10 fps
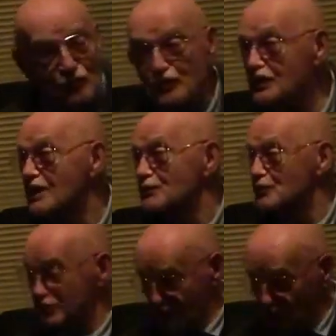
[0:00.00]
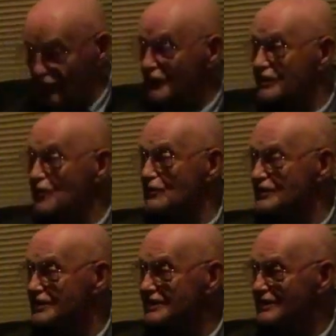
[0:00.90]
drums used to go under
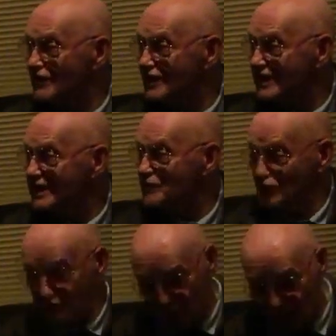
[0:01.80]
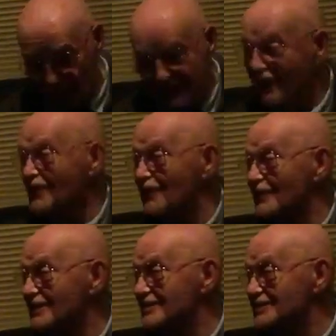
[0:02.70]
the you know, when you get in the bus under
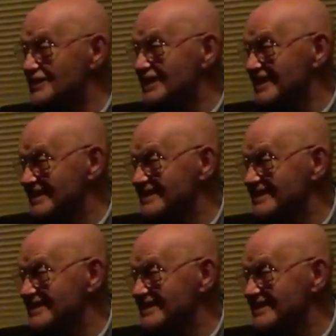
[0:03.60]
the stairs.